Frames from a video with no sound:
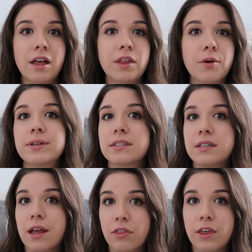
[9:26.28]
There was
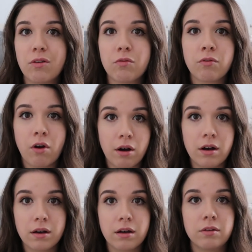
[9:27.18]
nothing
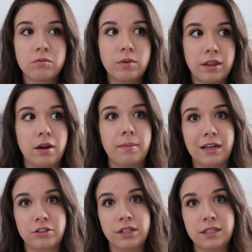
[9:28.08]
wrong with our
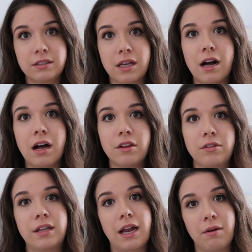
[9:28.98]
mattress other
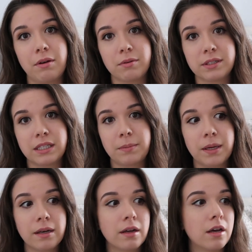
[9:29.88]
than how we were
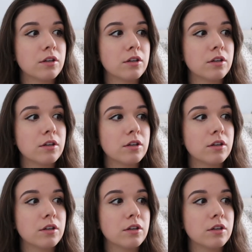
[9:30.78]
sleeping.